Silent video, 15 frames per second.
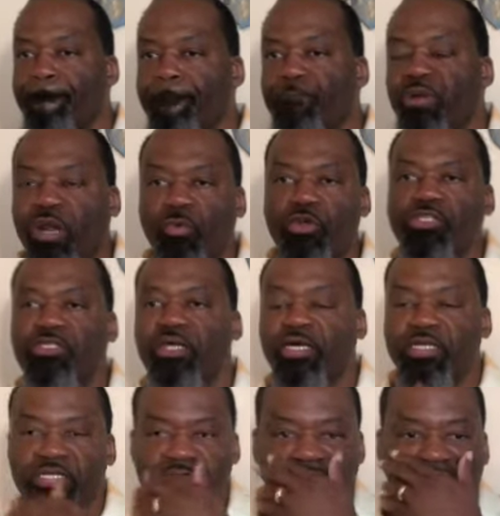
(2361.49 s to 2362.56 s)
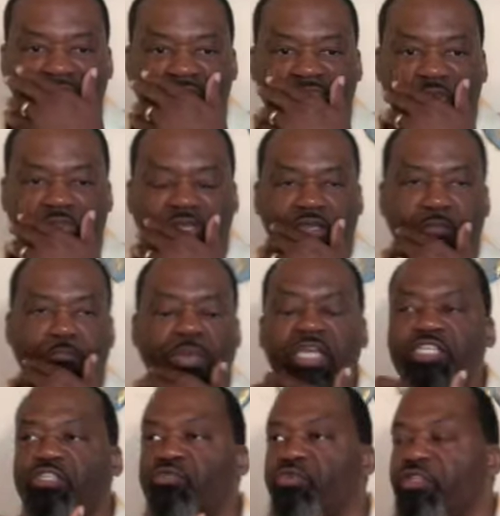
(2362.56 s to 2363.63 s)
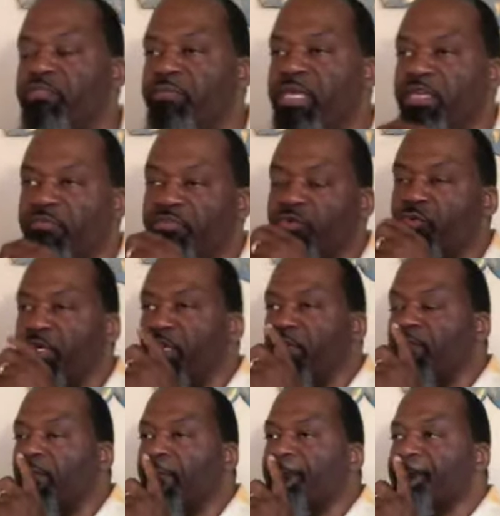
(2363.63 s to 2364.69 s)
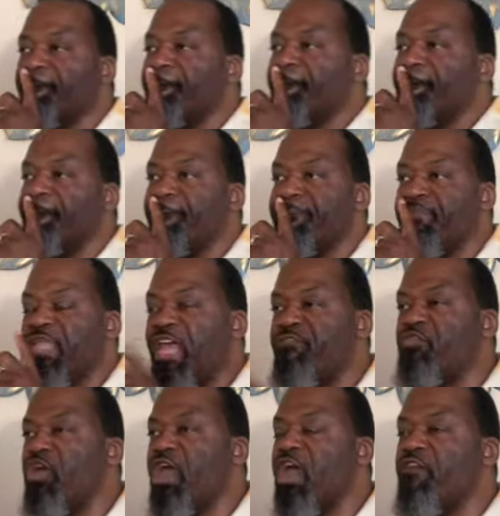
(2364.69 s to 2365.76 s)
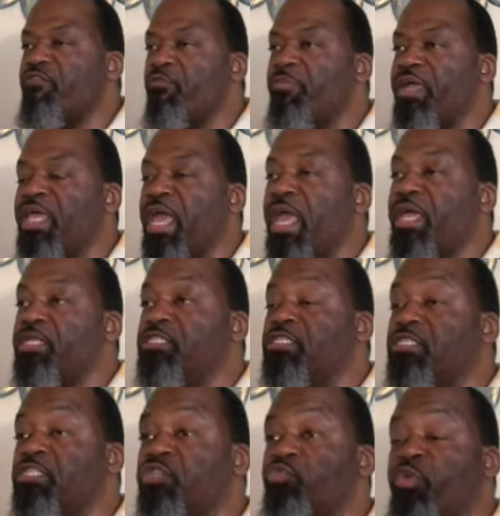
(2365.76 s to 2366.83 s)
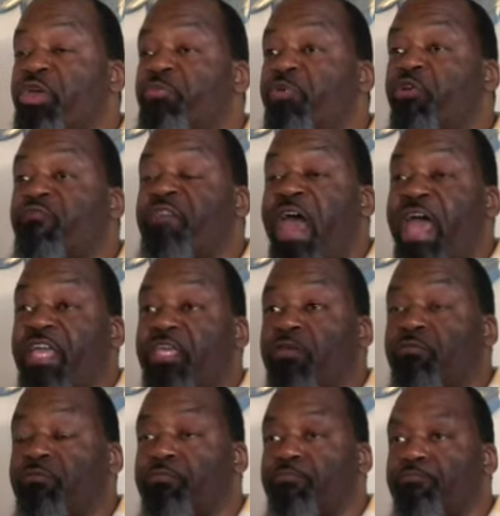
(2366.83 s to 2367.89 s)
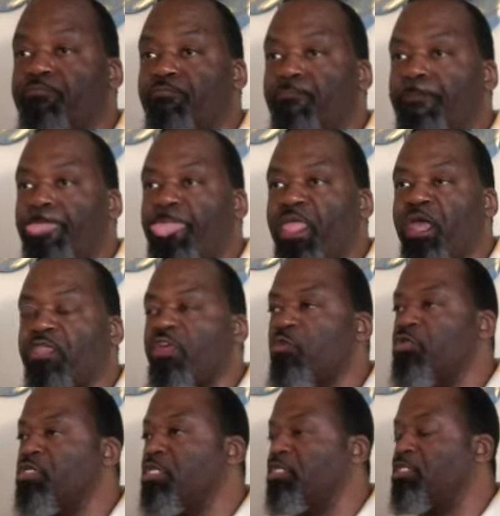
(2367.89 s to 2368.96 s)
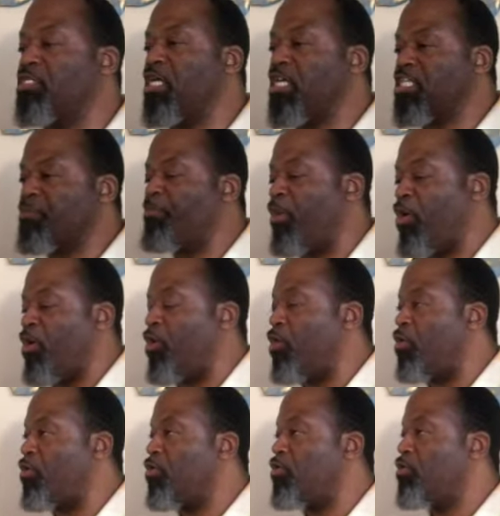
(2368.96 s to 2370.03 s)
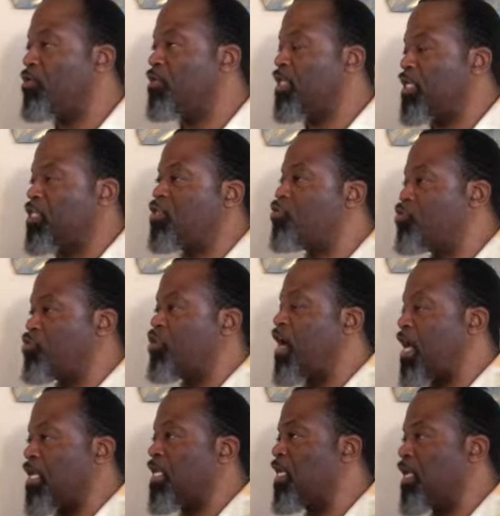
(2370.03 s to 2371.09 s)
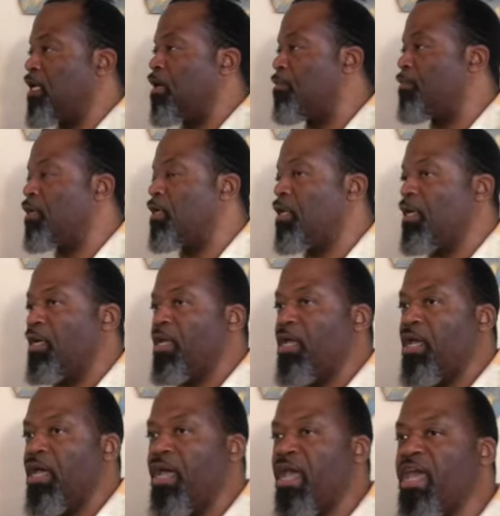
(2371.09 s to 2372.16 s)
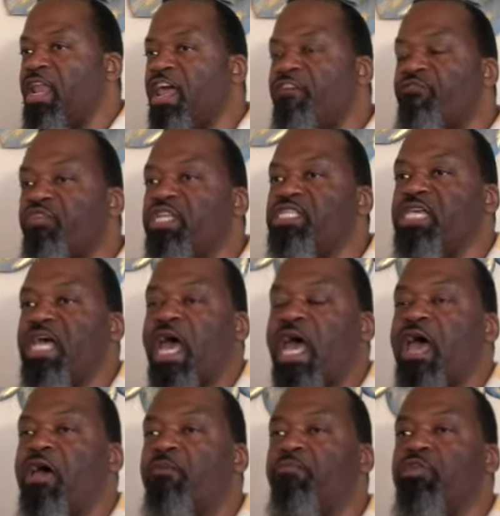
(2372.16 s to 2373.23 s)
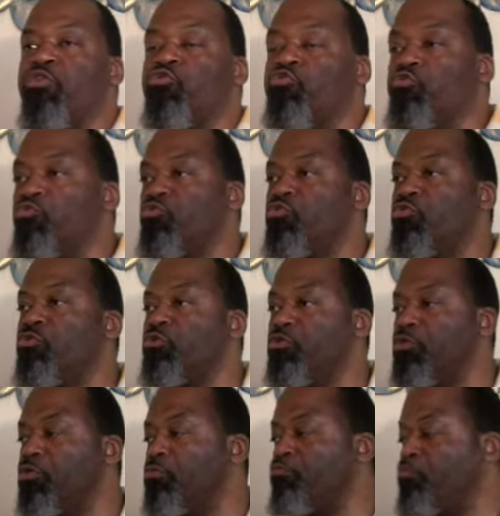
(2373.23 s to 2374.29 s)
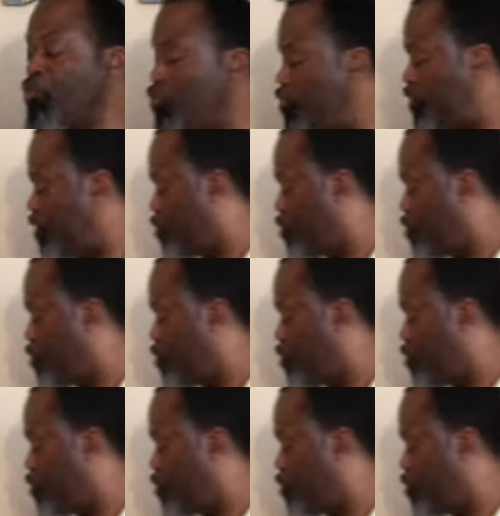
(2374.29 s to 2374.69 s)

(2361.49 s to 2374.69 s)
But I want you to understand something. Picture with me, if you will. Have you ever began to sweep or vacuum, and there was a dust ball that you tried to get up, and every time you moved the